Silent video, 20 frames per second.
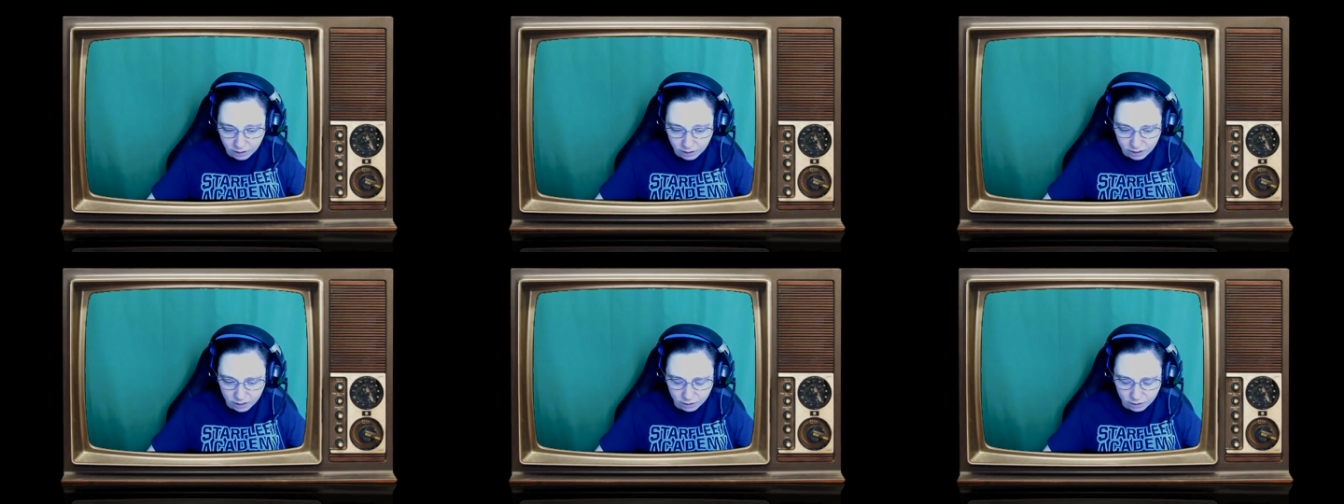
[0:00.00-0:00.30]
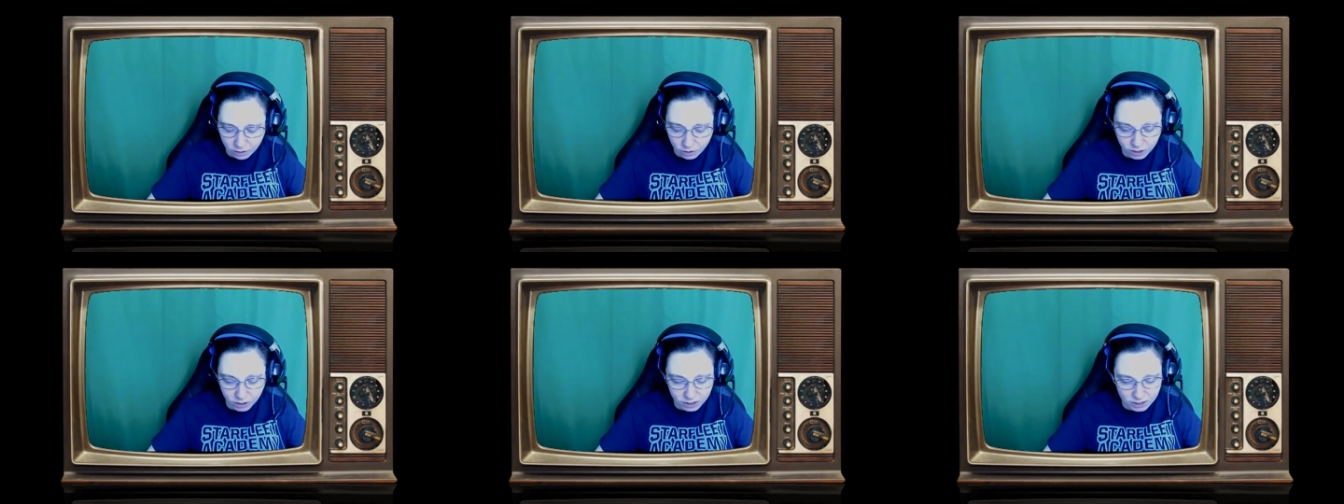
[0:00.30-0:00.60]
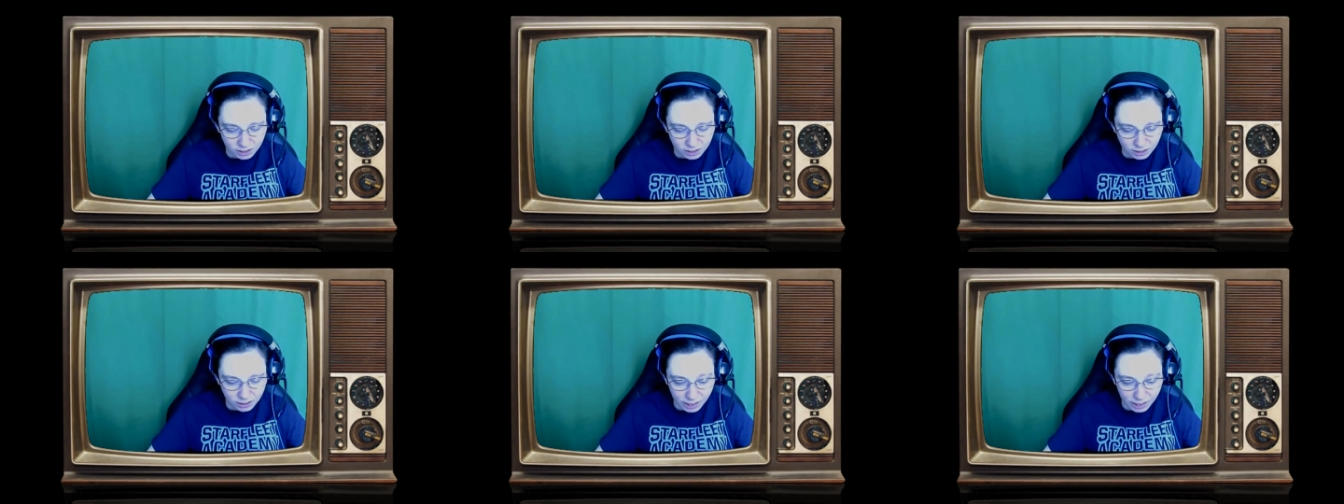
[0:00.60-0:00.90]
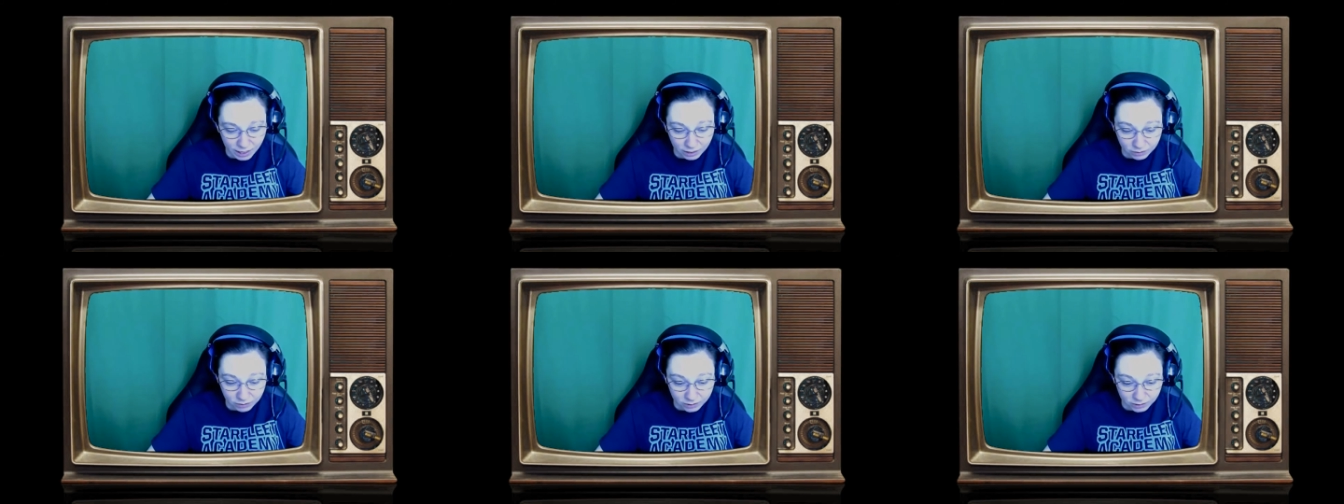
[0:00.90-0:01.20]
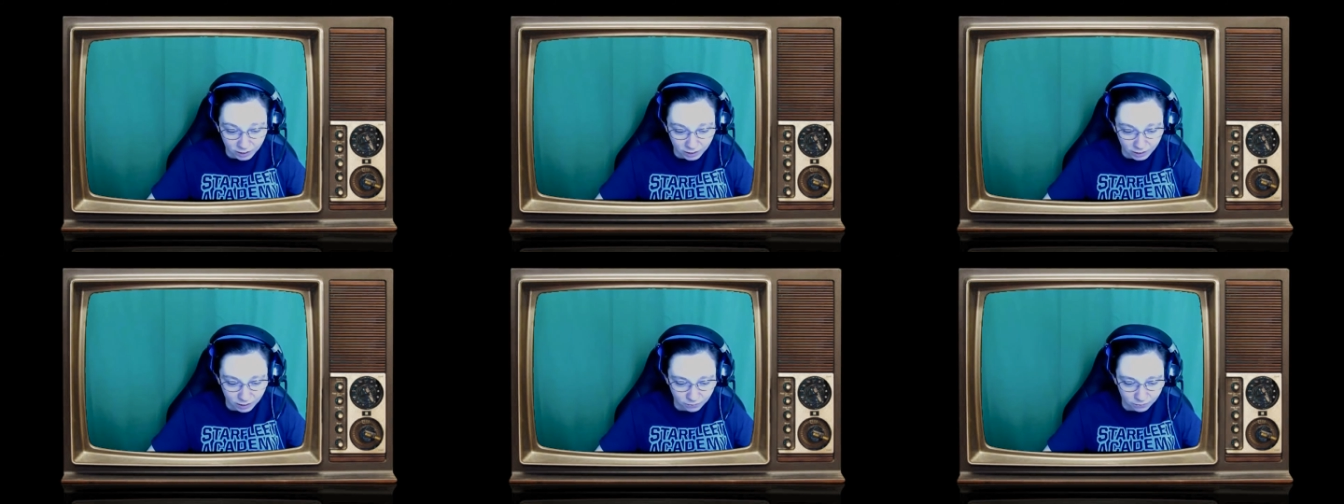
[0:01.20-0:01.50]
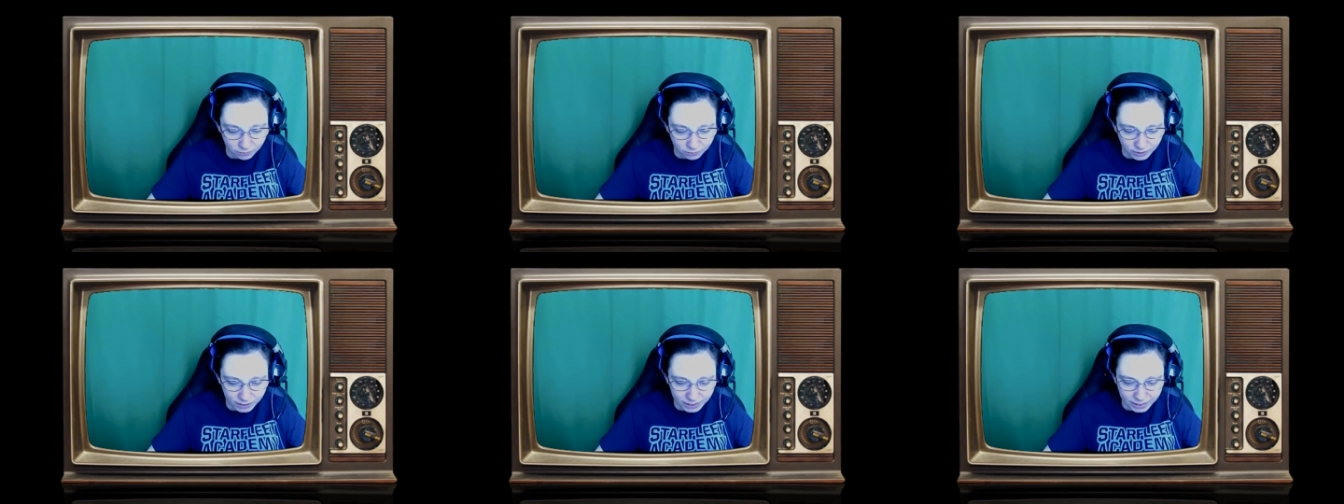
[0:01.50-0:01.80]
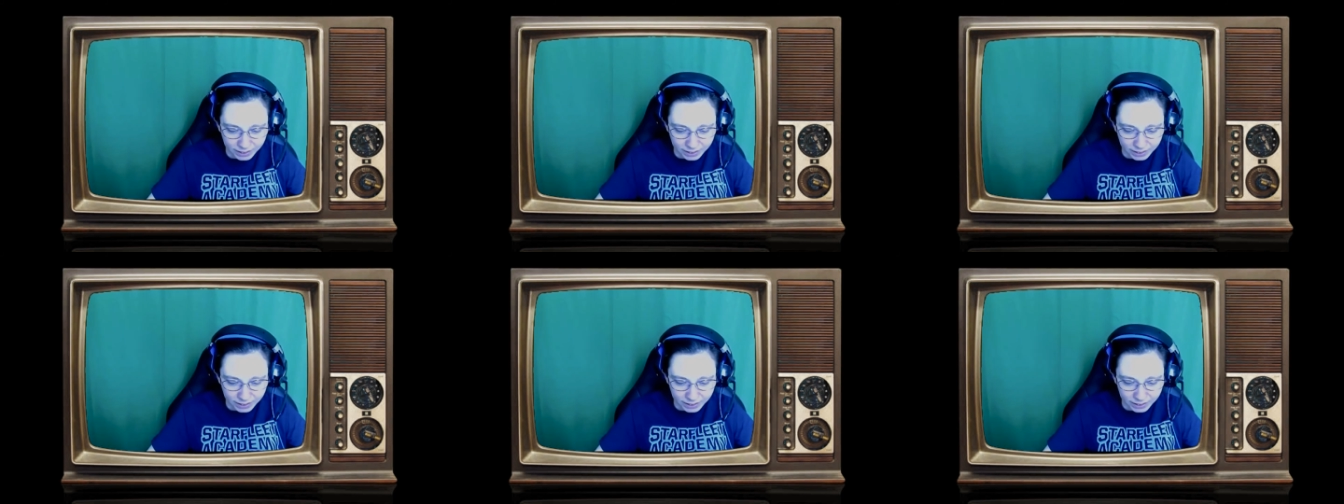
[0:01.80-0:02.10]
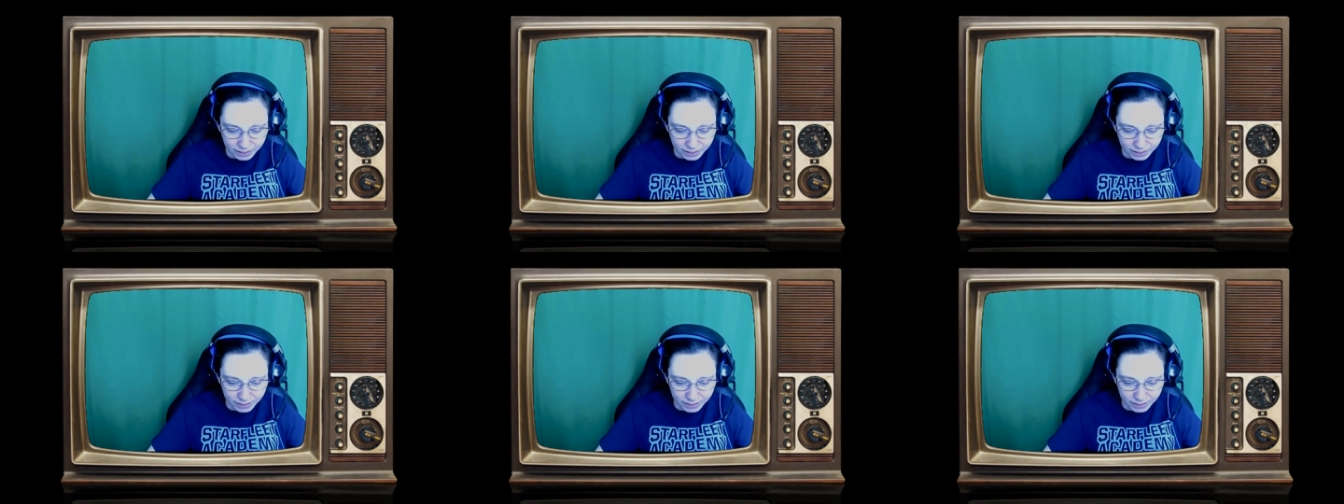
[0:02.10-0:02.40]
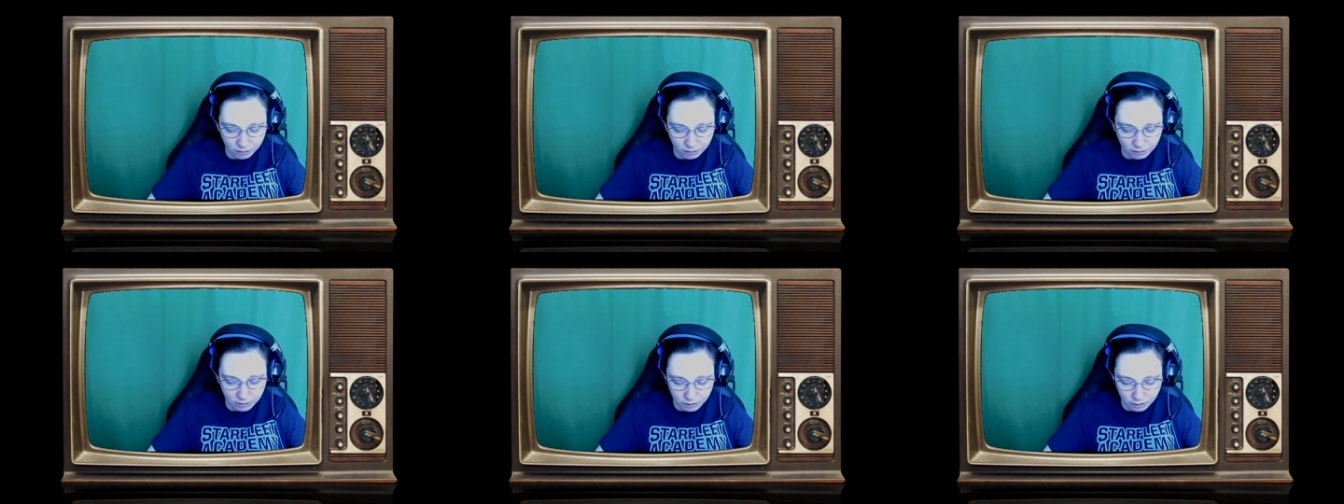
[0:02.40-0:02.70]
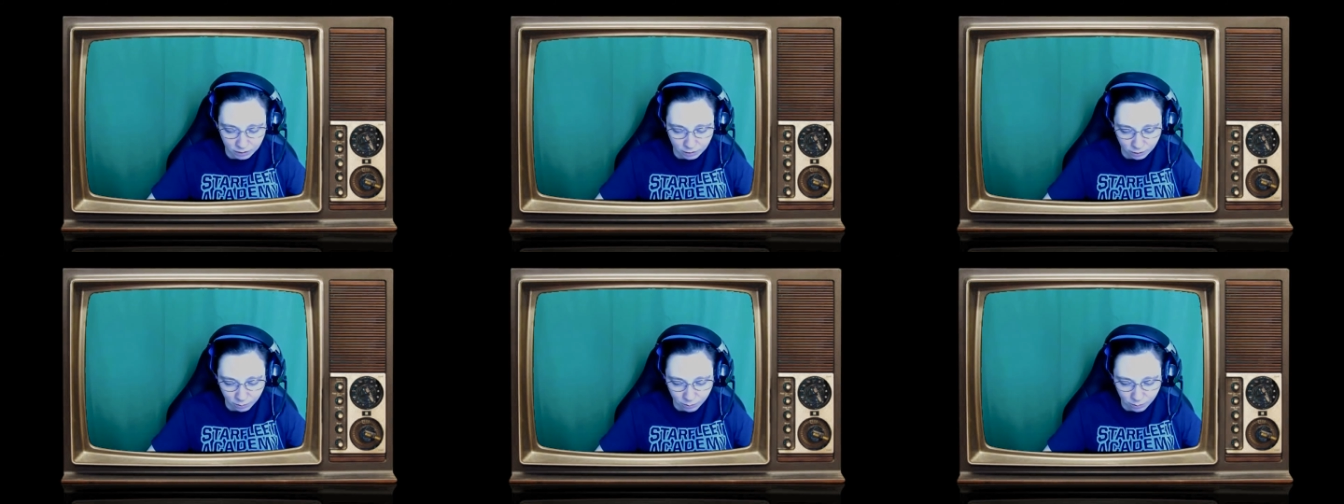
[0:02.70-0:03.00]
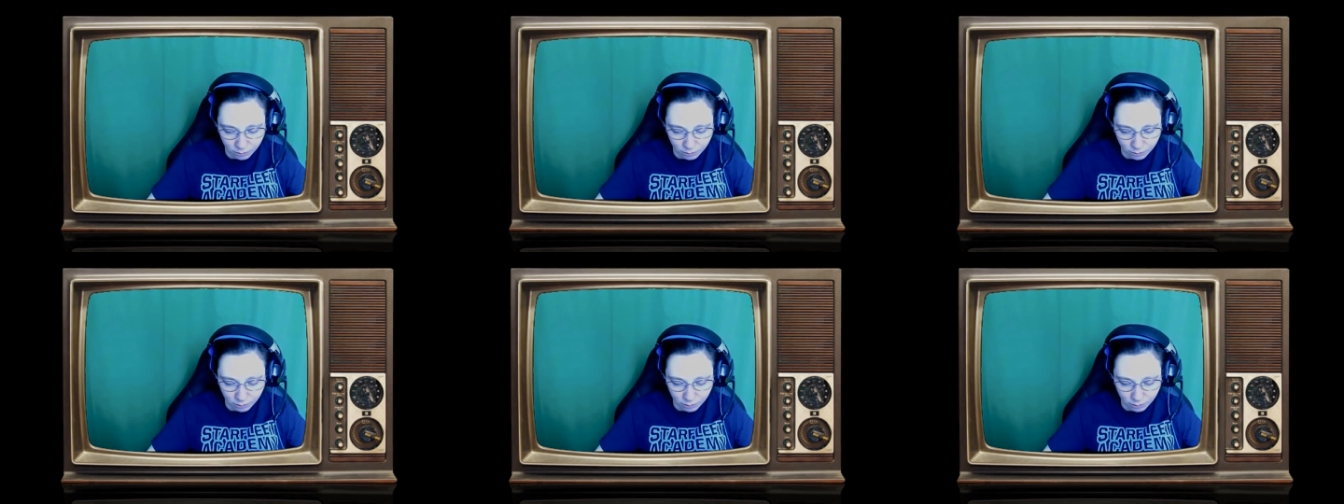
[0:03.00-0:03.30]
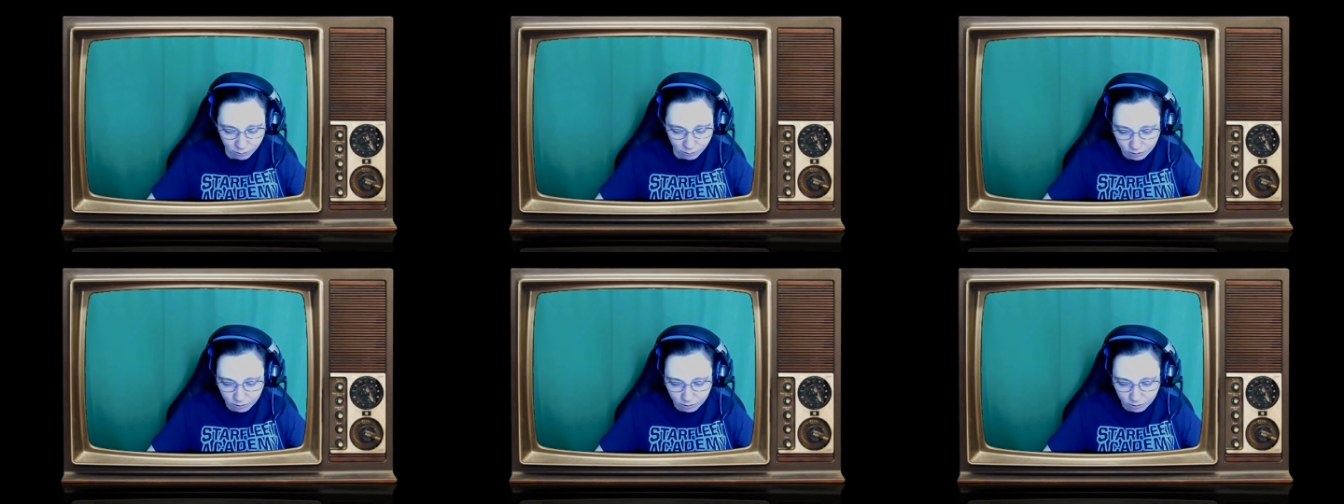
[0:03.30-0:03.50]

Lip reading: The crust on the outside flaked and melted in her mouth.